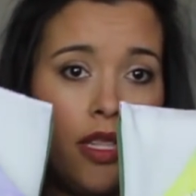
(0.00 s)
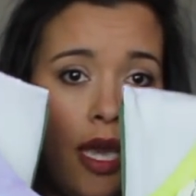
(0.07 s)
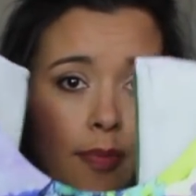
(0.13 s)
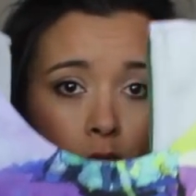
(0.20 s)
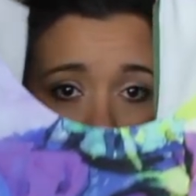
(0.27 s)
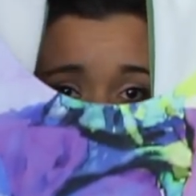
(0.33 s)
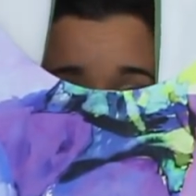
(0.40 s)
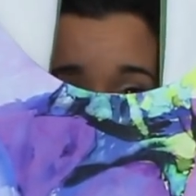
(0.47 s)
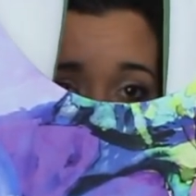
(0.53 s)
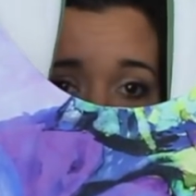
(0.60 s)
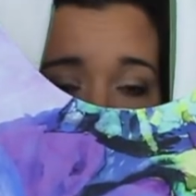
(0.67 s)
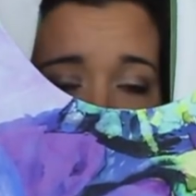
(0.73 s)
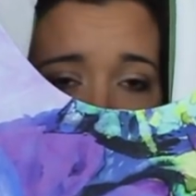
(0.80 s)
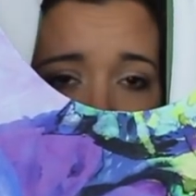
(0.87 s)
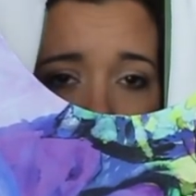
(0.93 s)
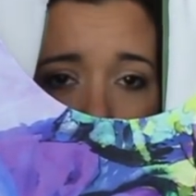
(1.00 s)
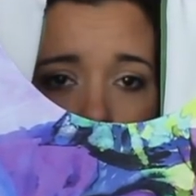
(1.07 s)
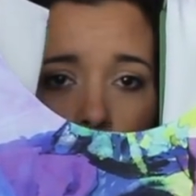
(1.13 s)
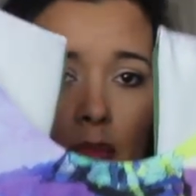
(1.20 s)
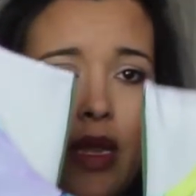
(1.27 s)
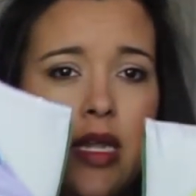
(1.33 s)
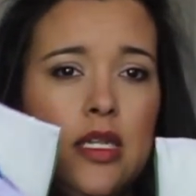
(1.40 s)
I posted this
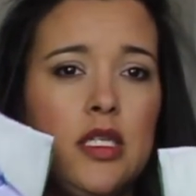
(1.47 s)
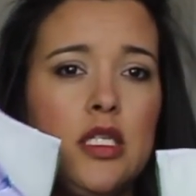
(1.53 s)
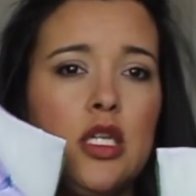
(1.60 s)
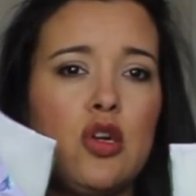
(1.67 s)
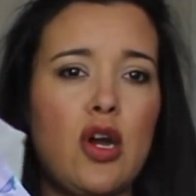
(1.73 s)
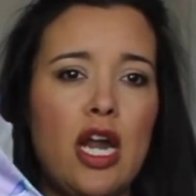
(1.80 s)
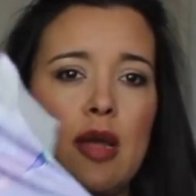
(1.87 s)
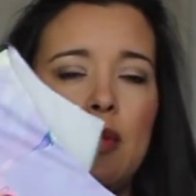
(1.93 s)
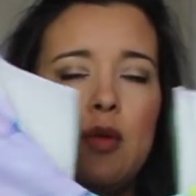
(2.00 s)
on my Instagram.